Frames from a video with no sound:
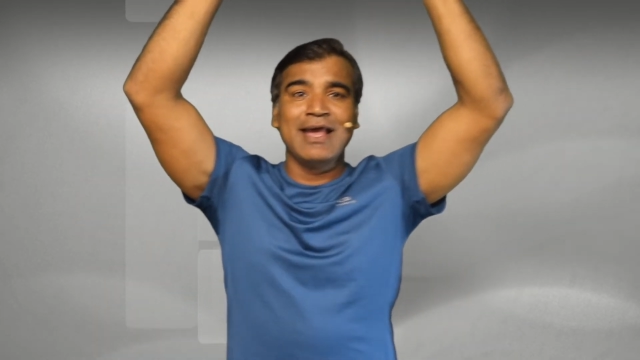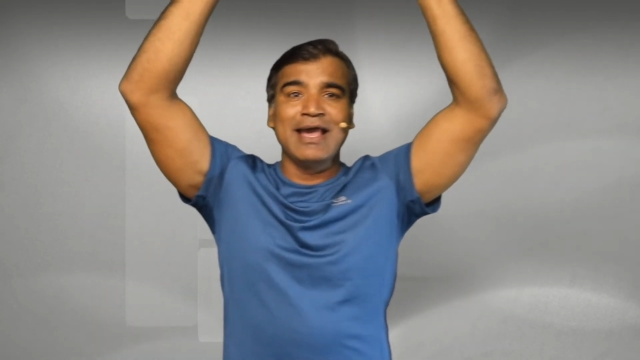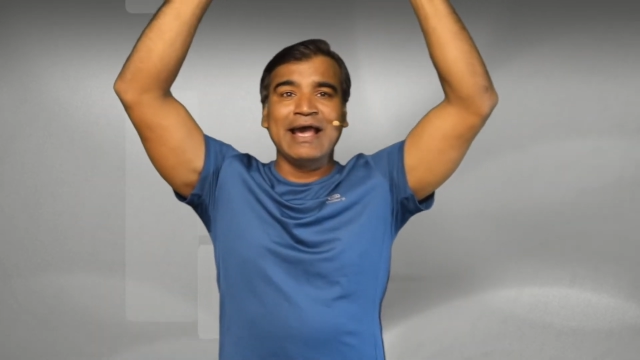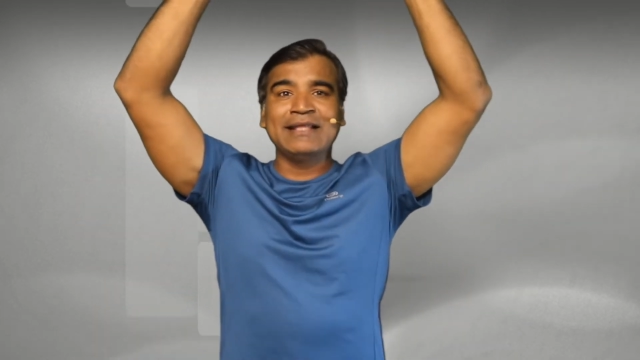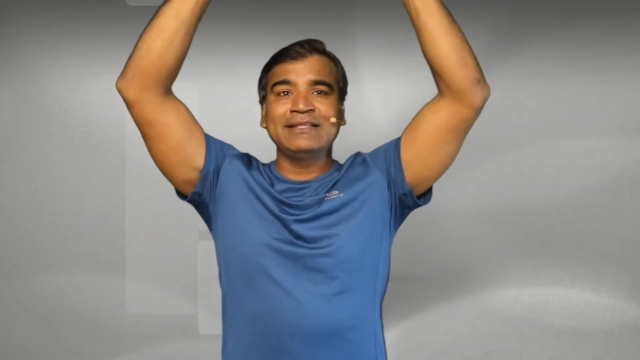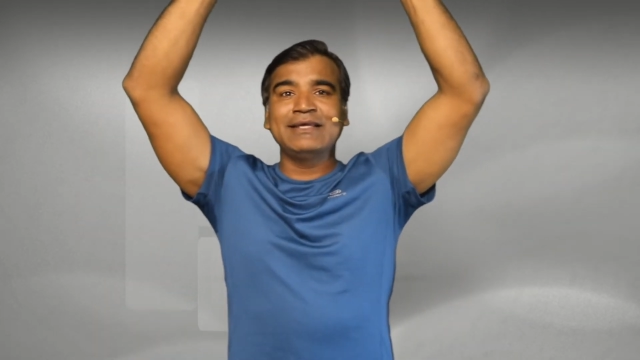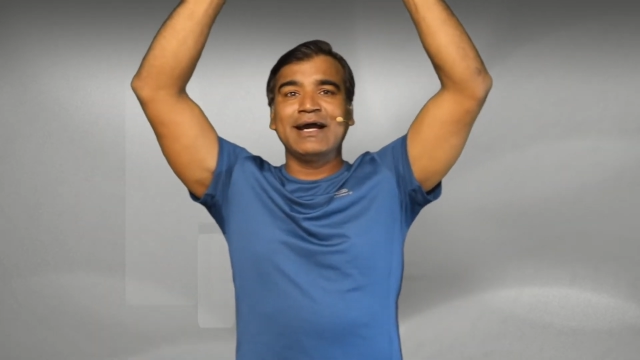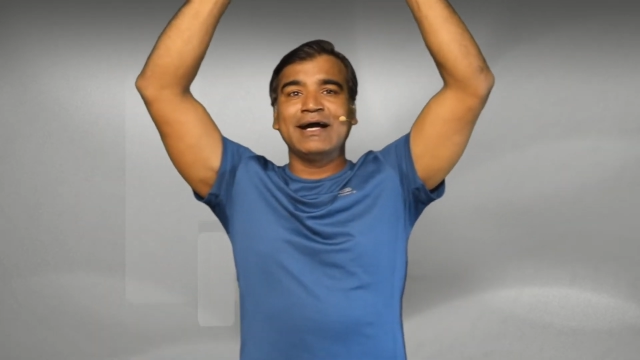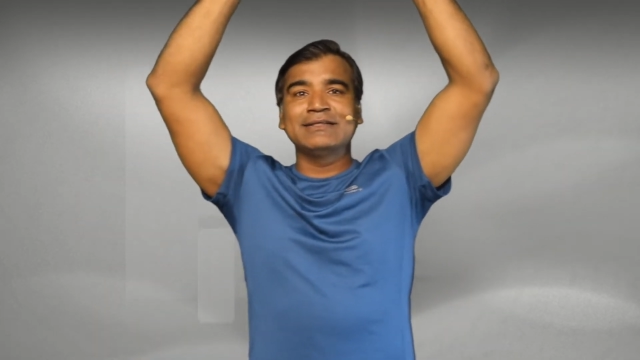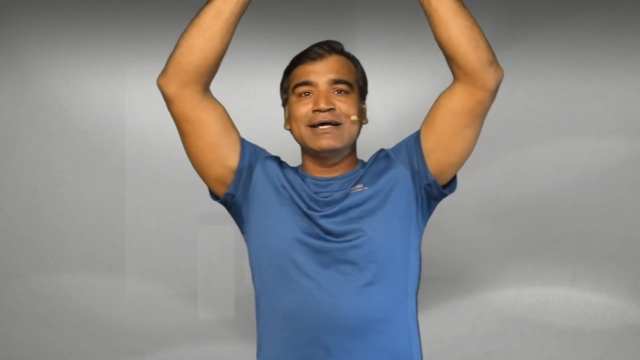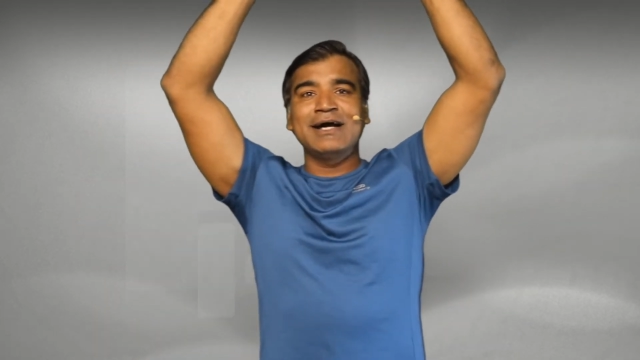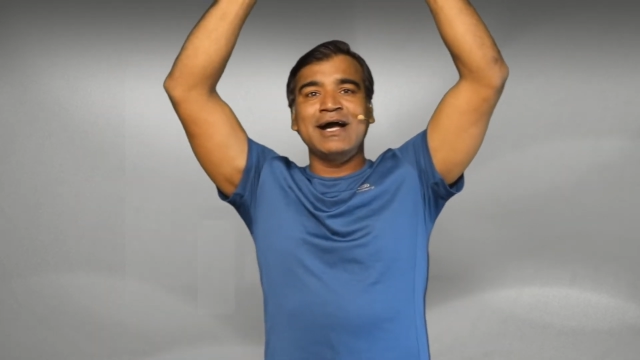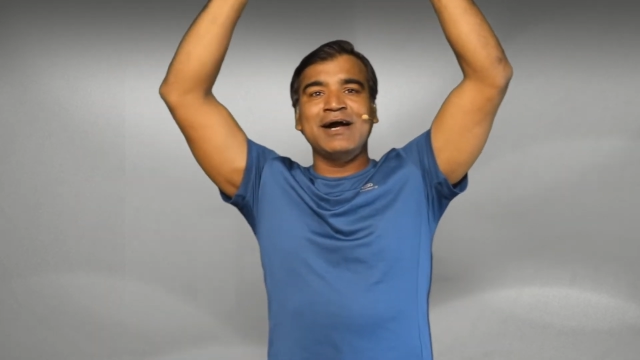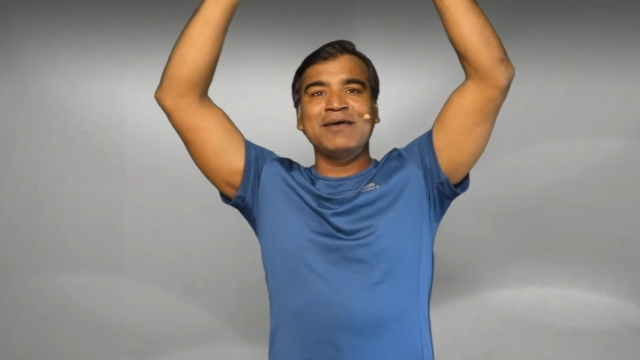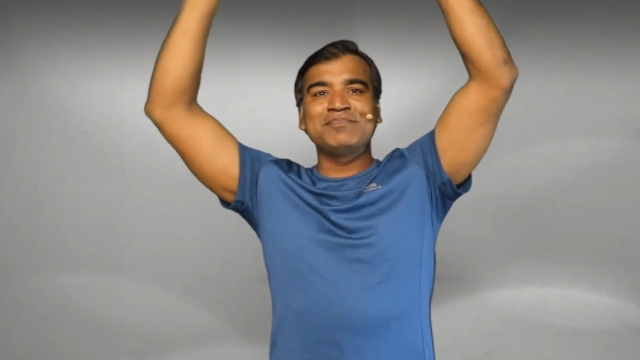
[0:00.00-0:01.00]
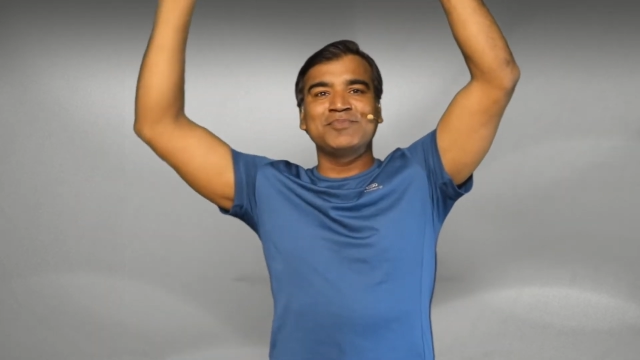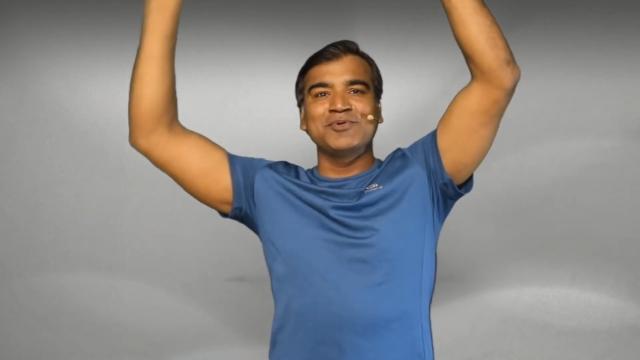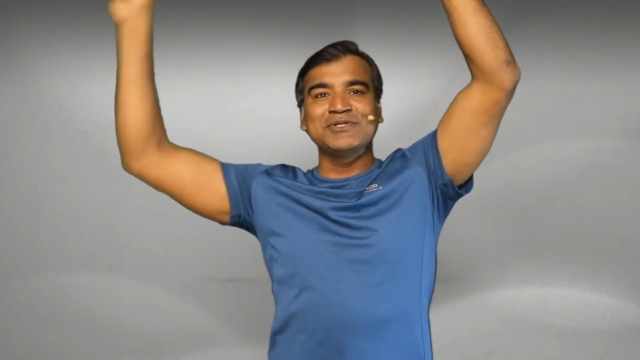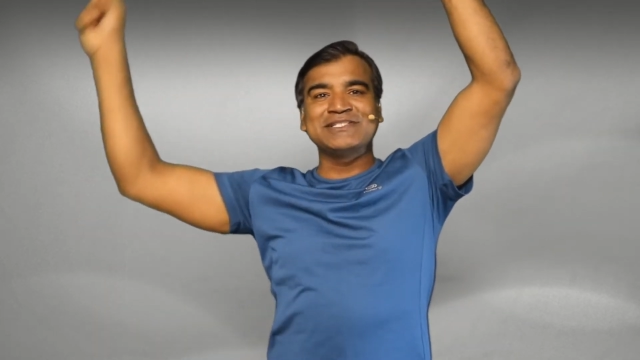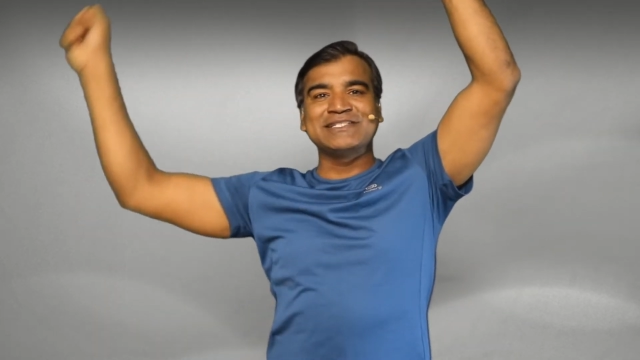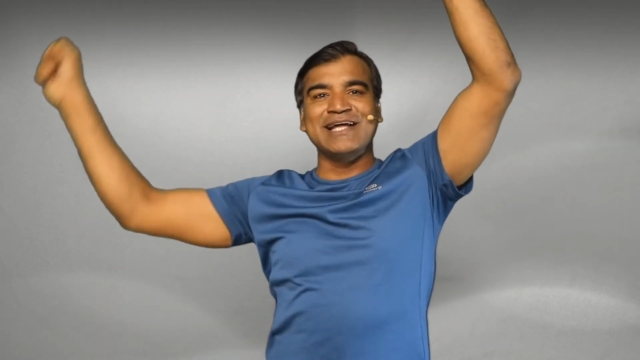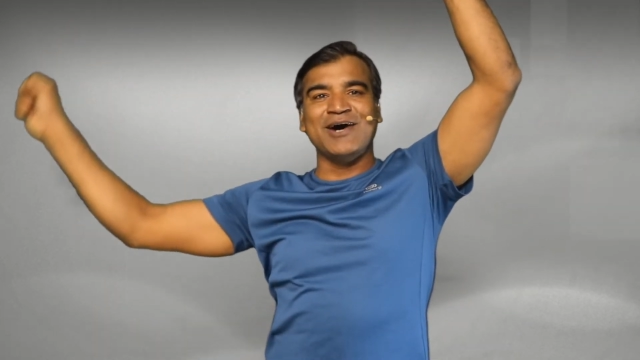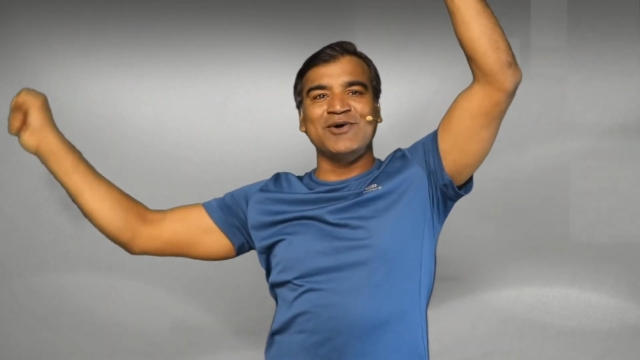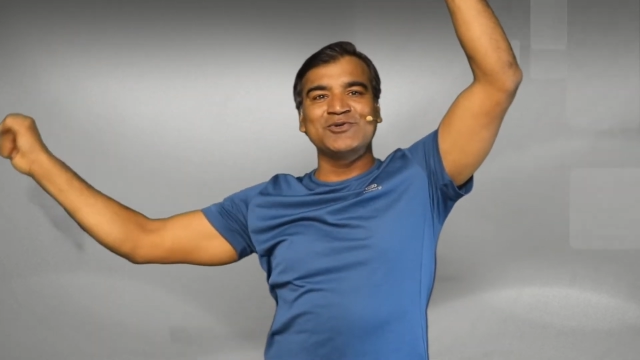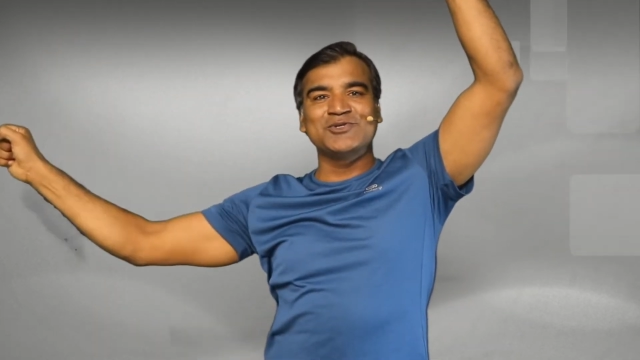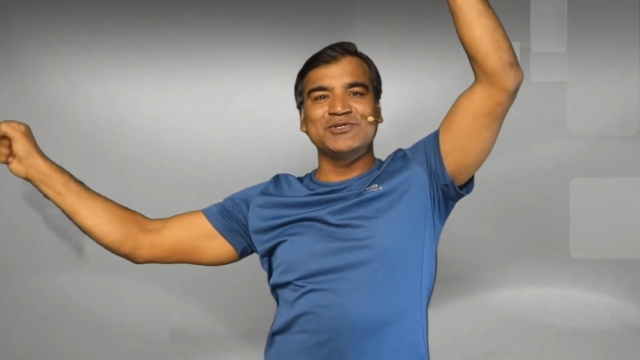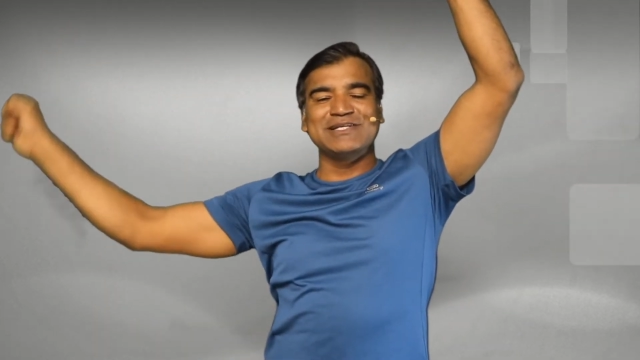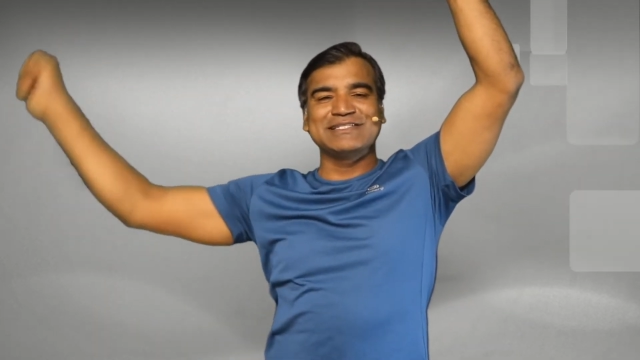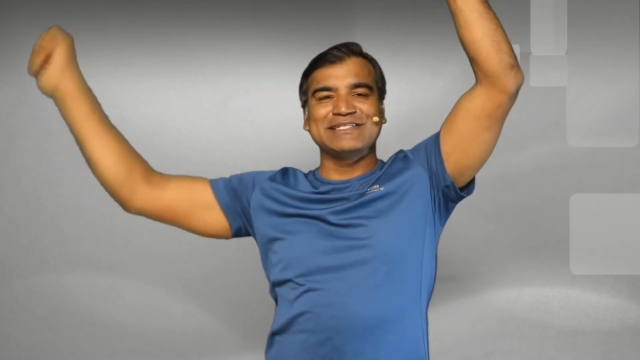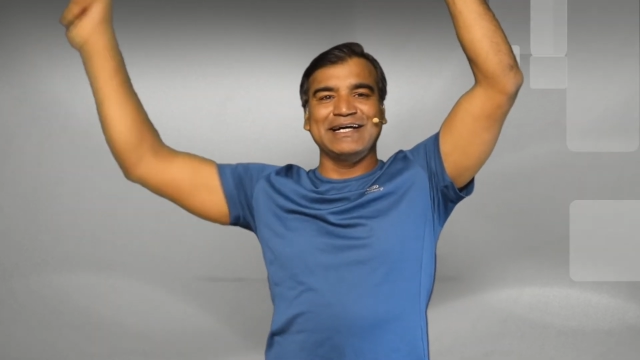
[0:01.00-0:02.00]
And the other arm pulls down to
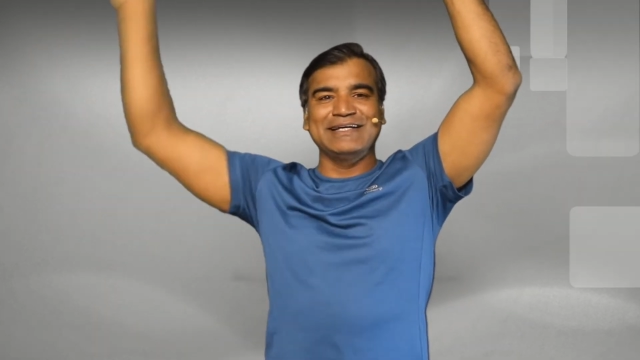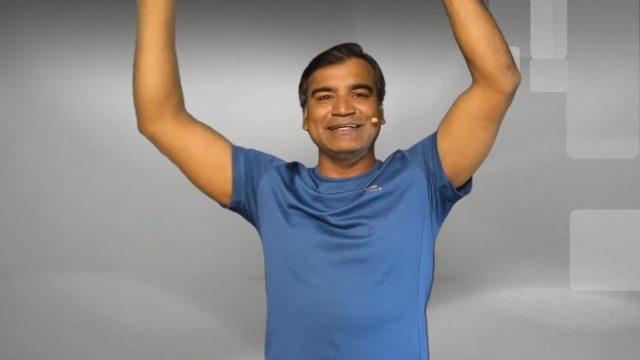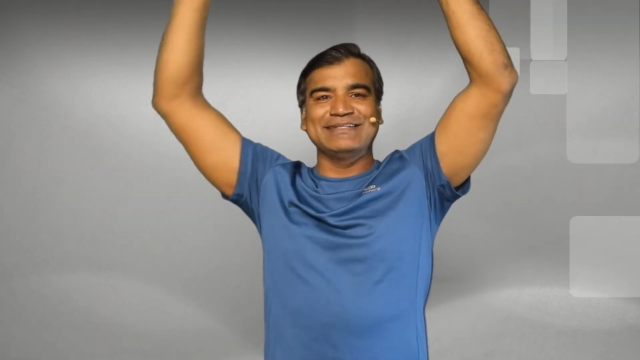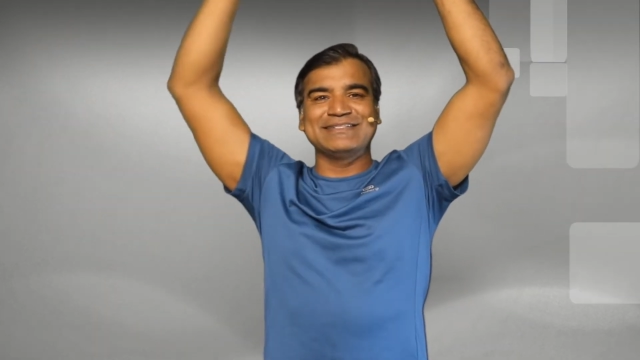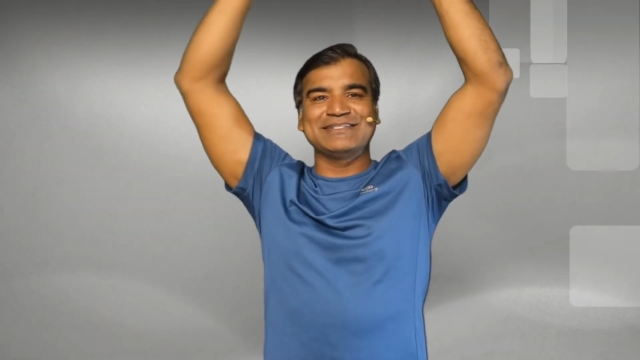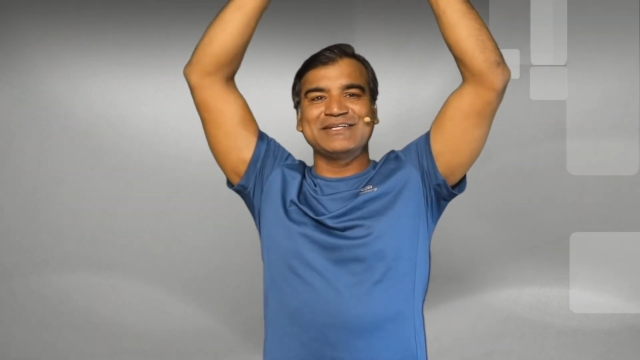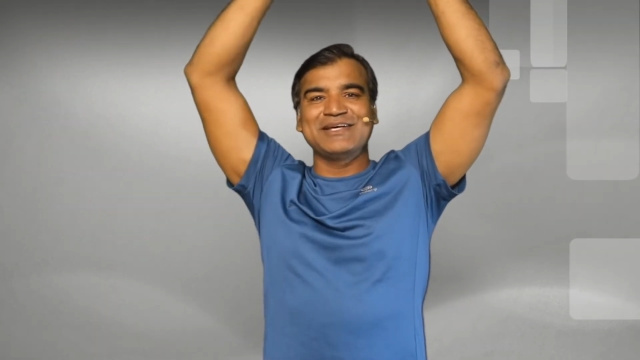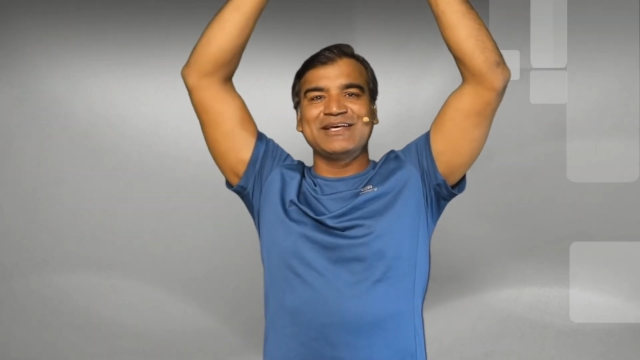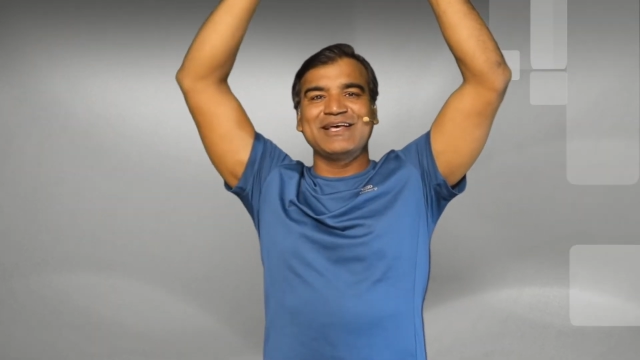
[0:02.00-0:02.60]
the sides.